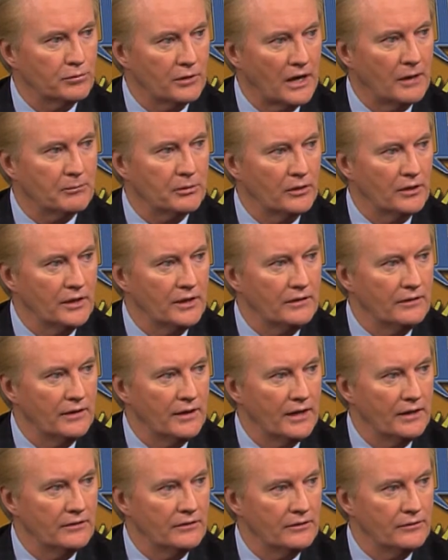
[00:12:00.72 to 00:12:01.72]
properly
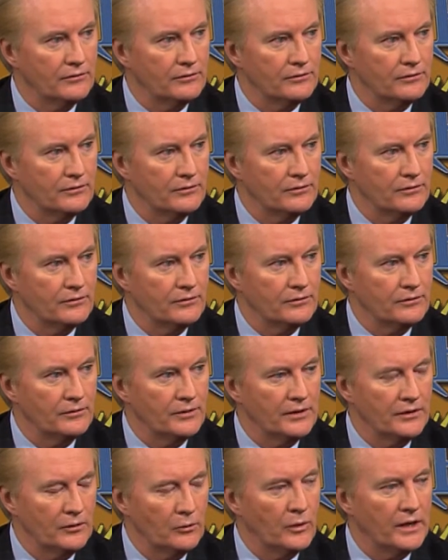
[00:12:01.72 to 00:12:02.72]

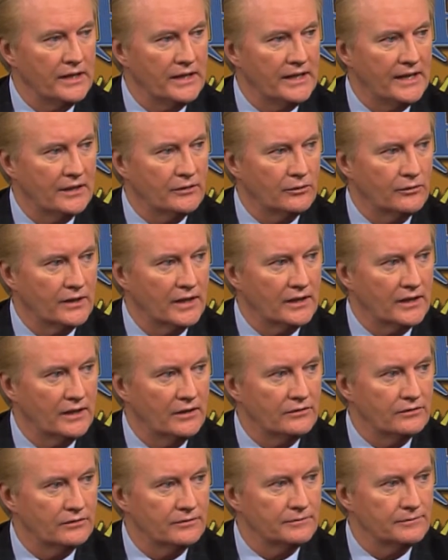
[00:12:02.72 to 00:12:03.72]
in the way he handled that
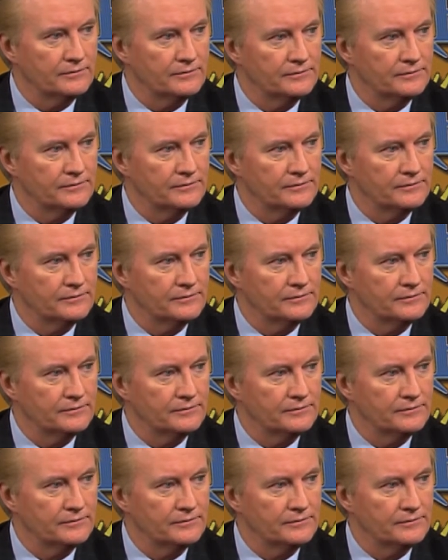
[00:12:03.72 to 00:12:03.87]
case?